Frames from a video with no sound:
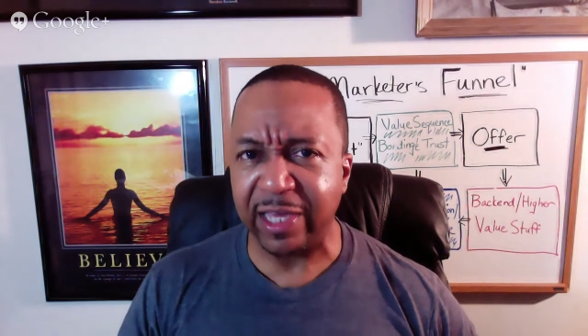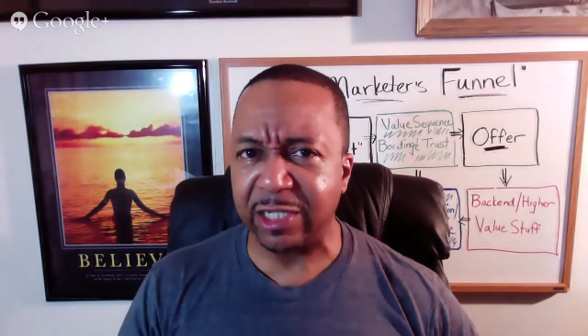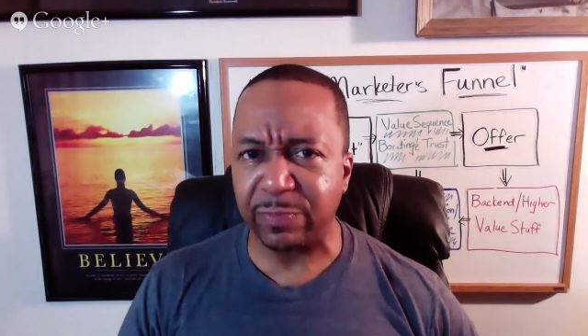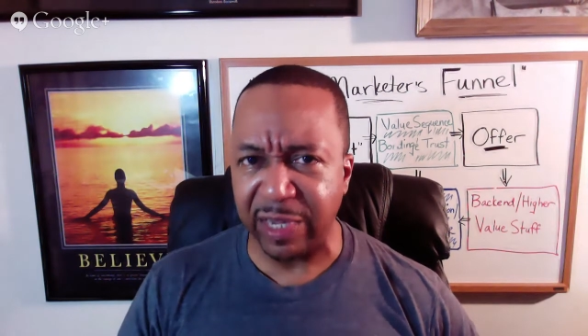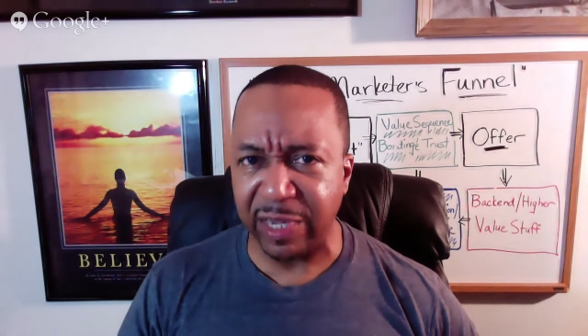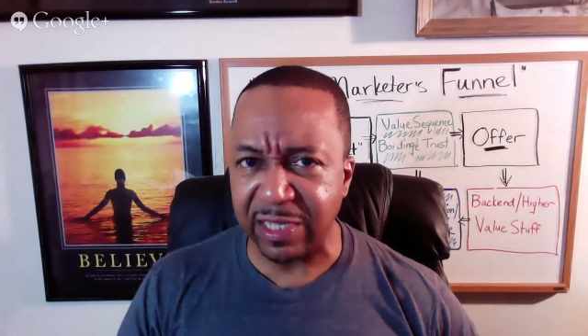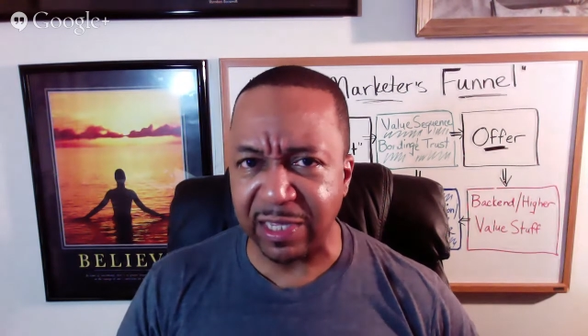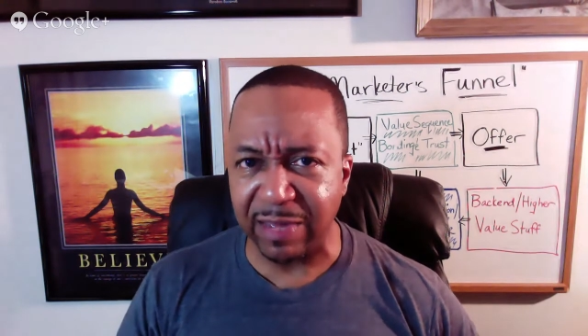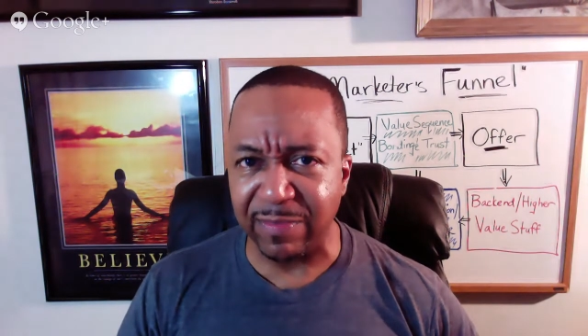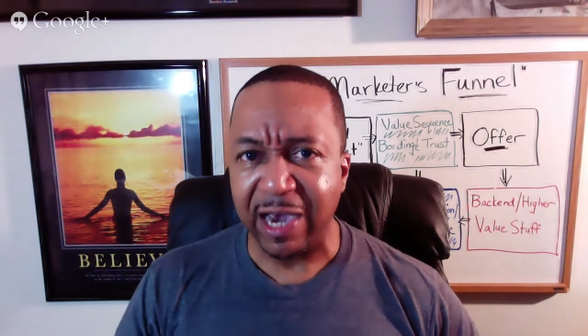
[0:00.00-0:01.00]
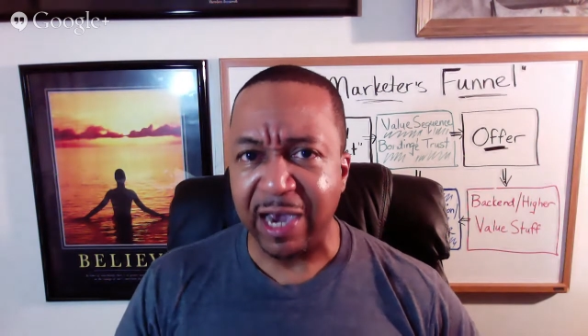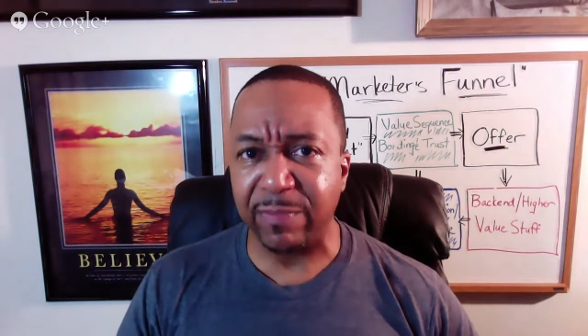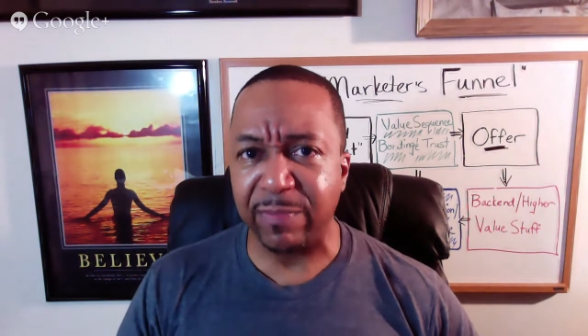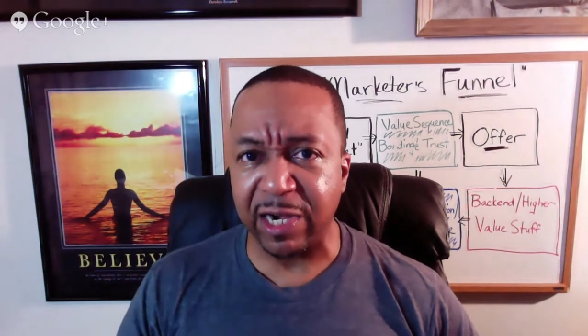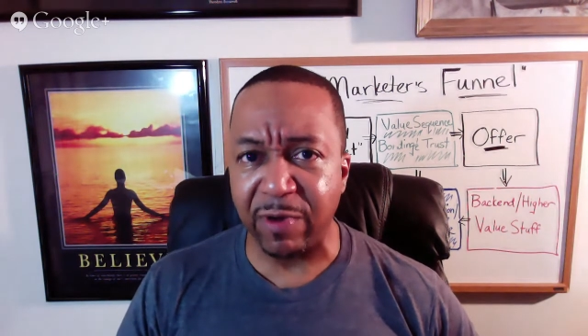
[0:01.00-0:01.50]
how to explain to them
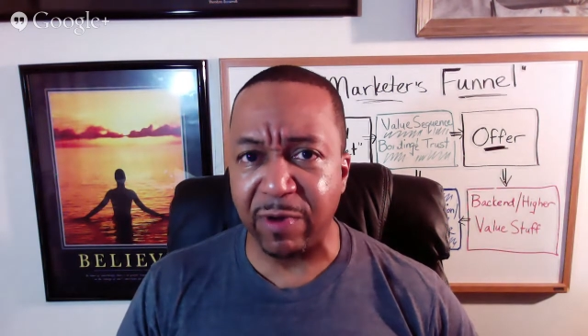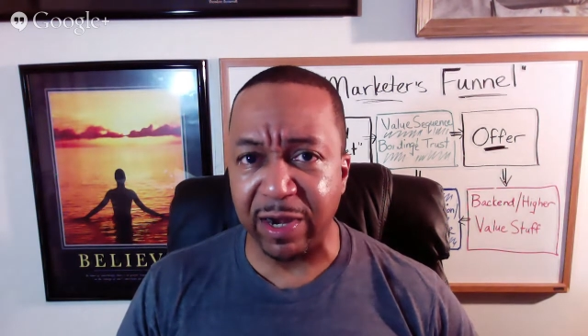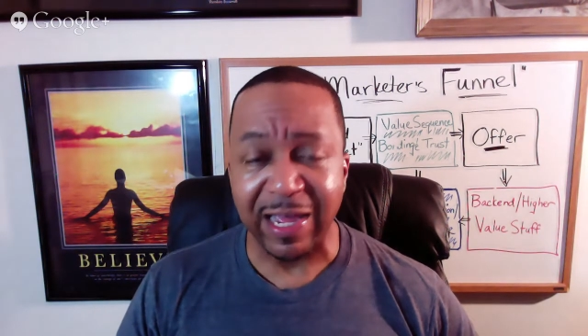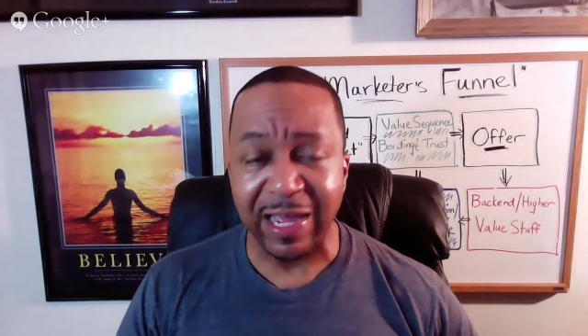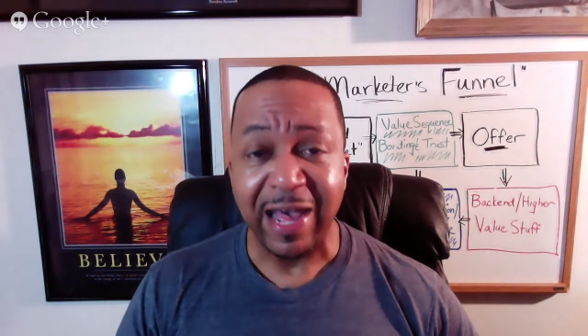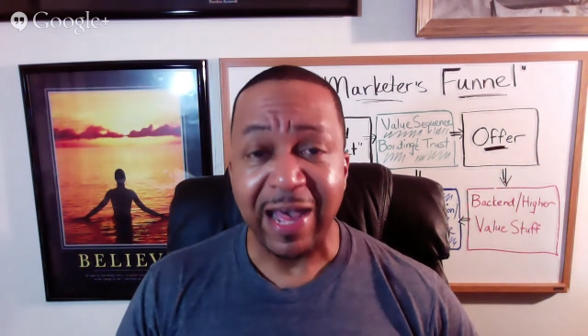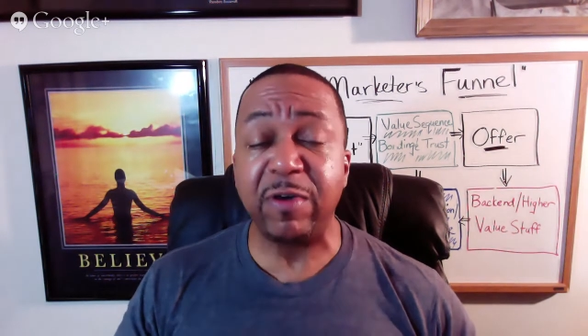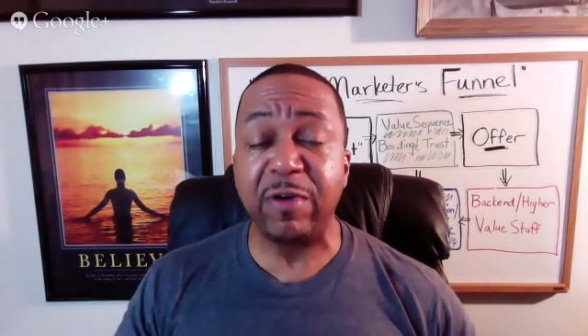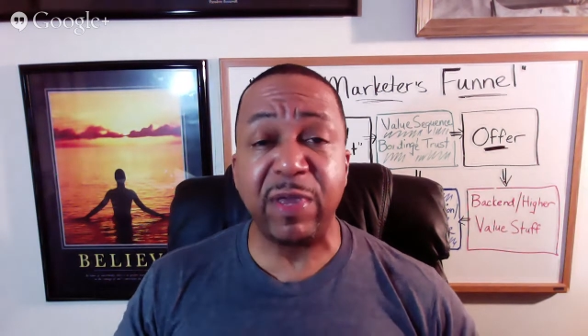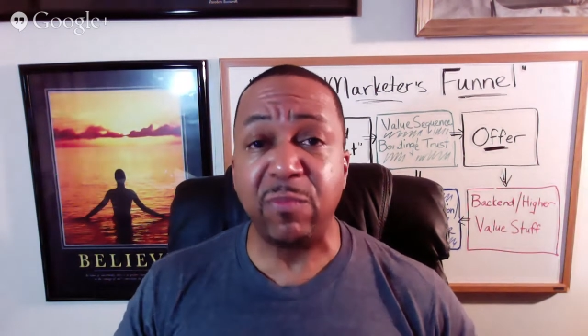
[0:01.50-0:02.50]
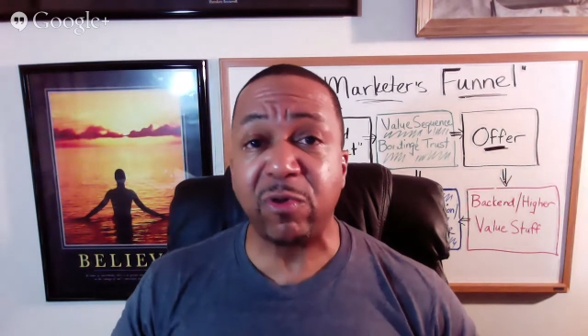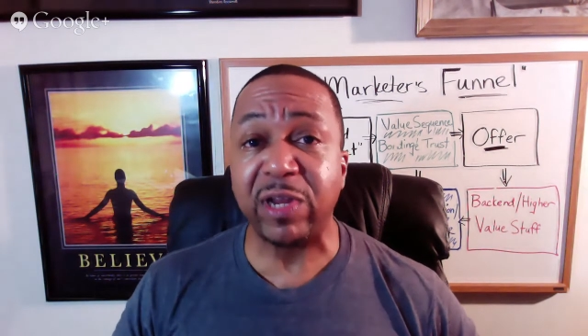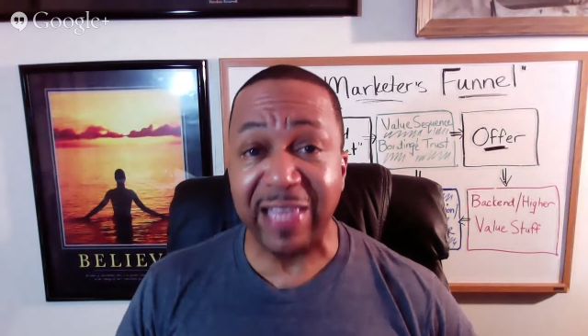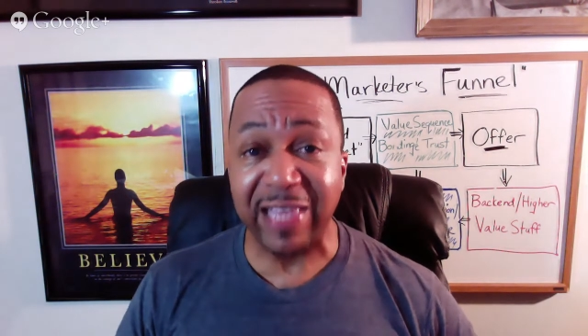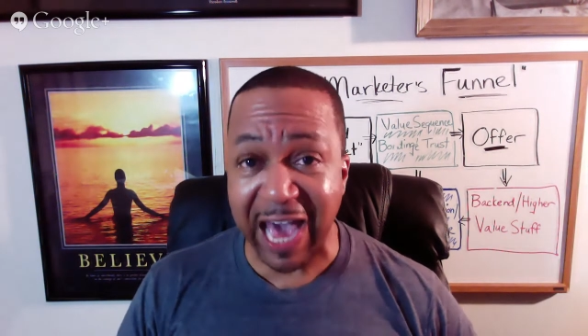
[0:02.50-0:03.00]
how to buy the product, I would be
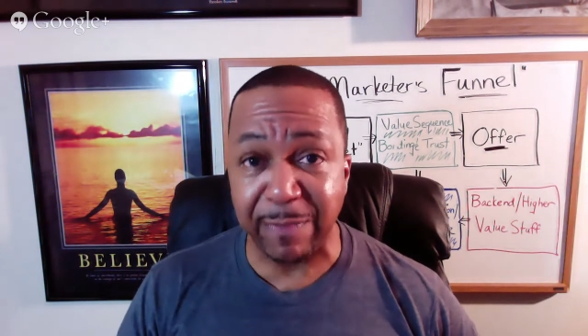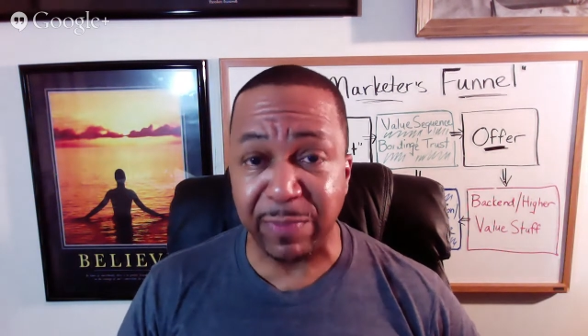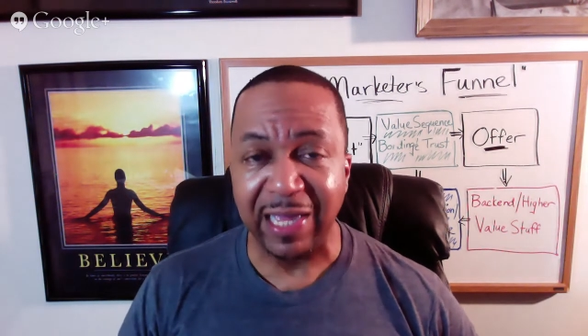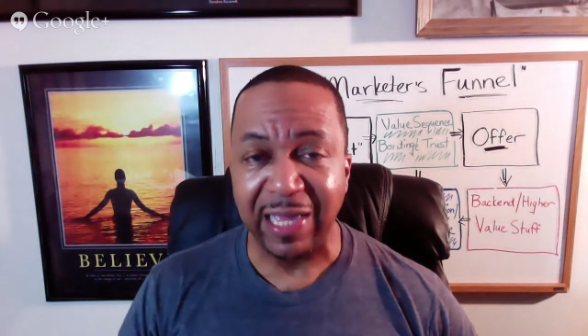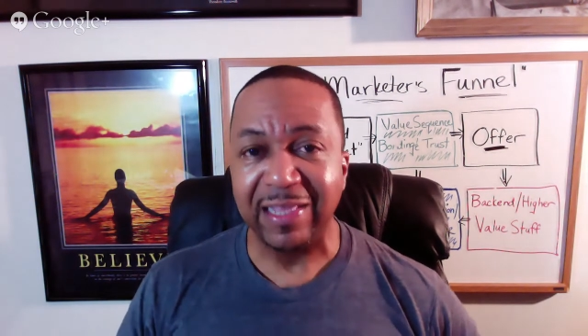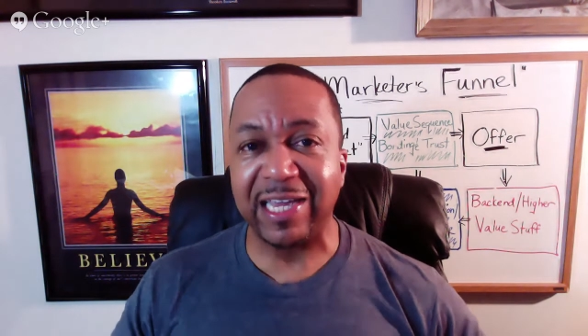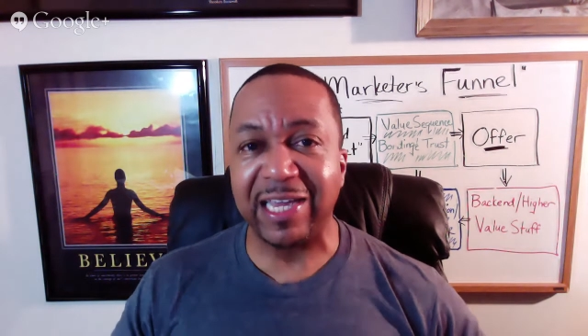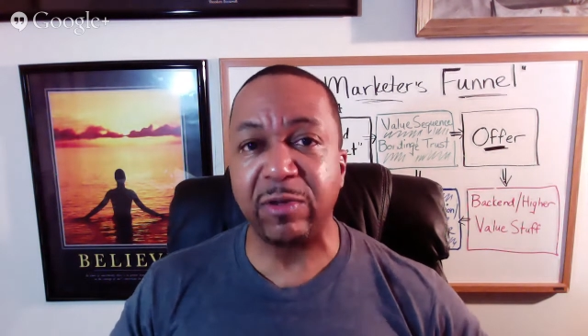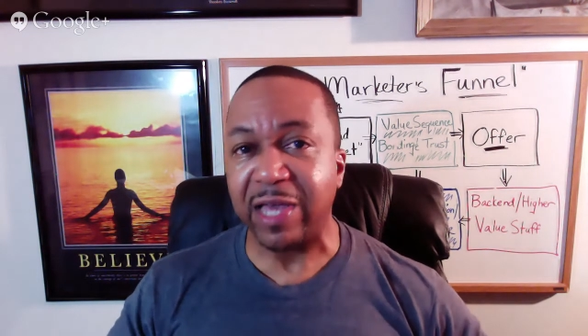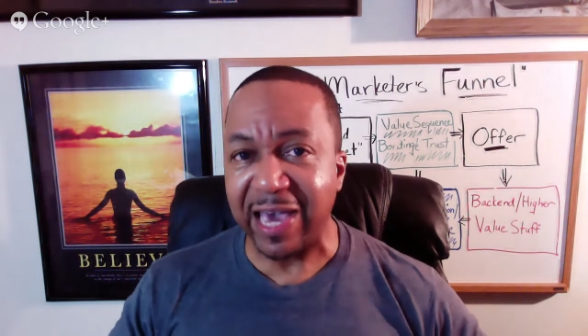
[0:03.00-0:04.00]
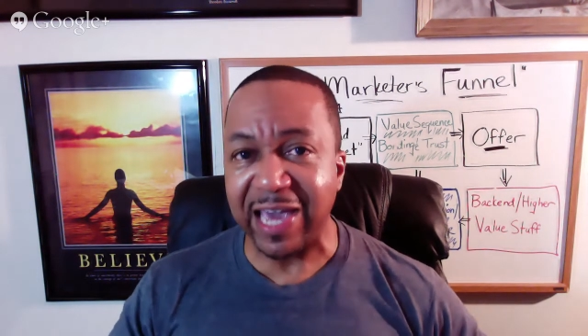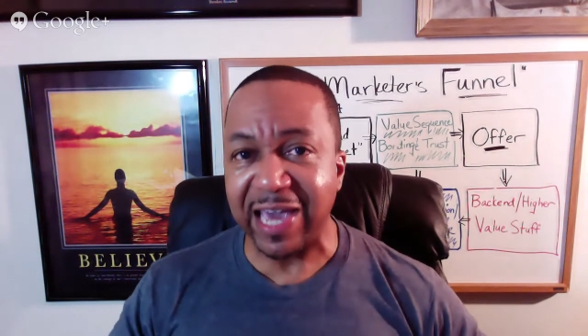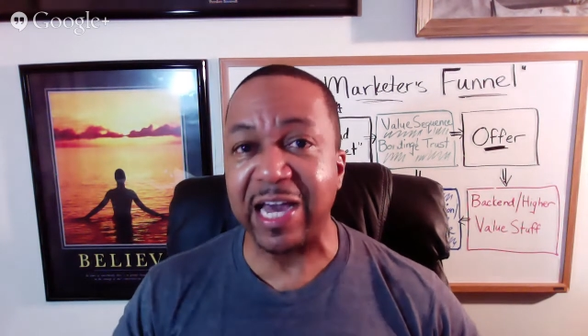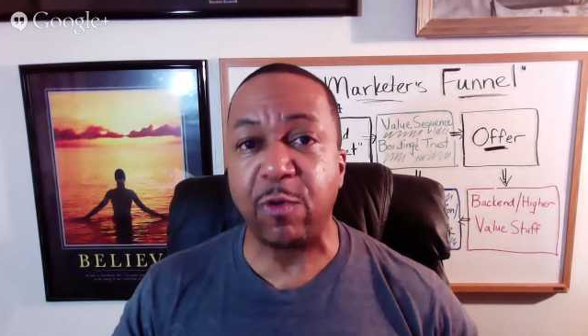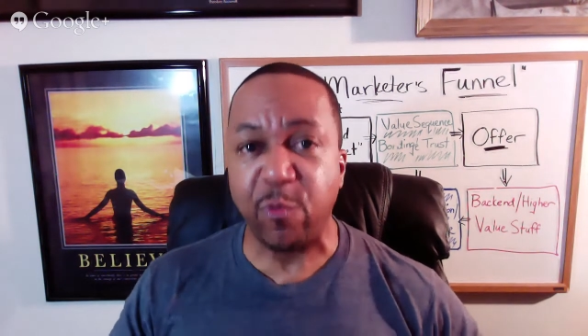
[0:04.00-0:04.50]
more than happy to get on a
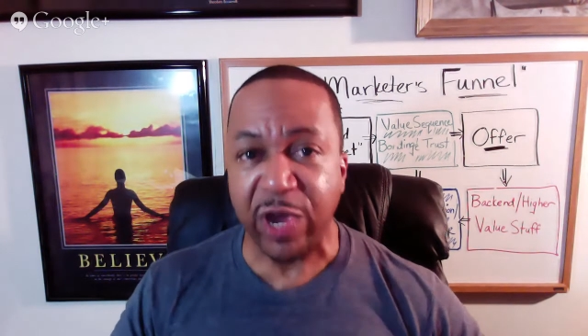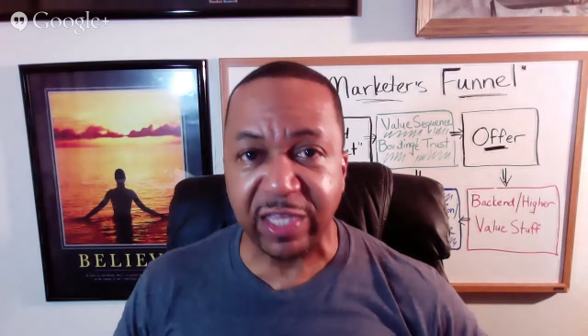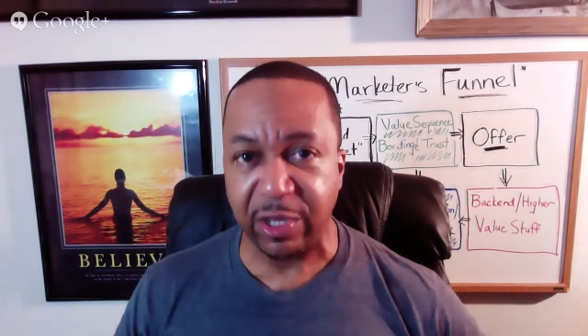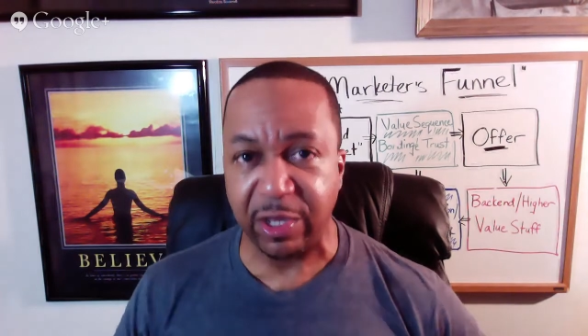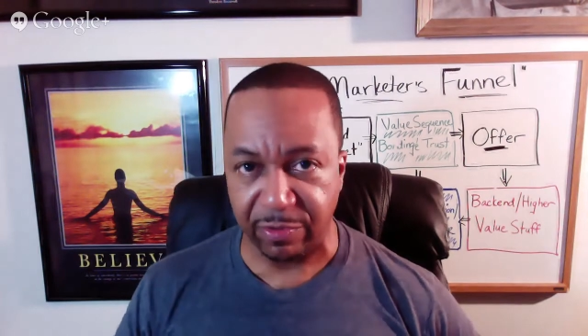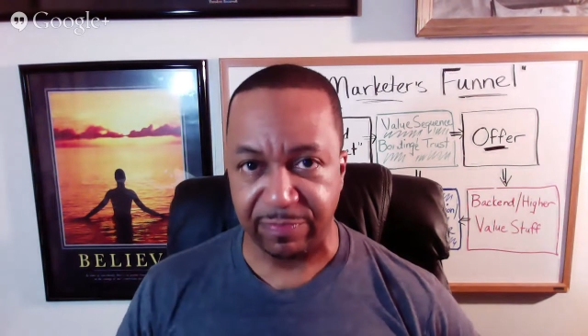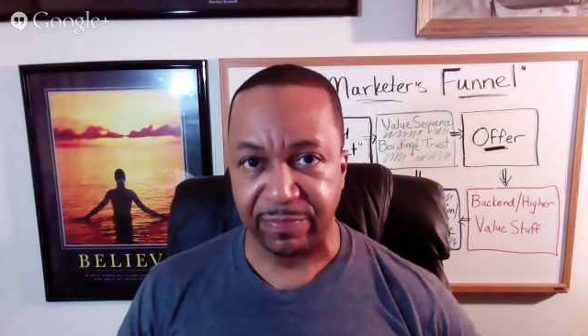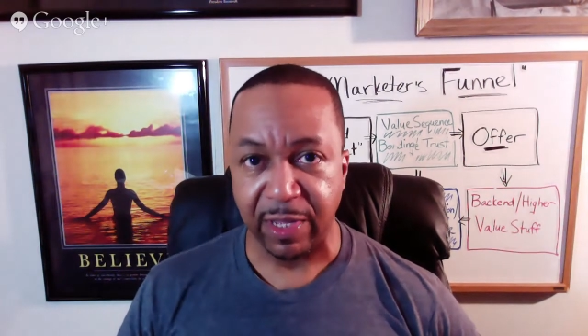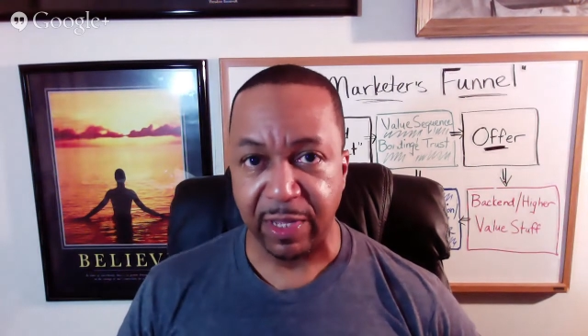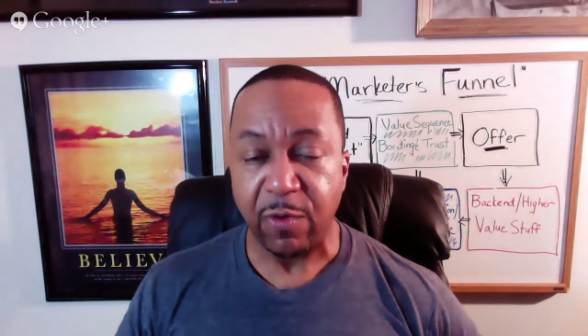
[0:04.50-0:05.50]
hangout with you,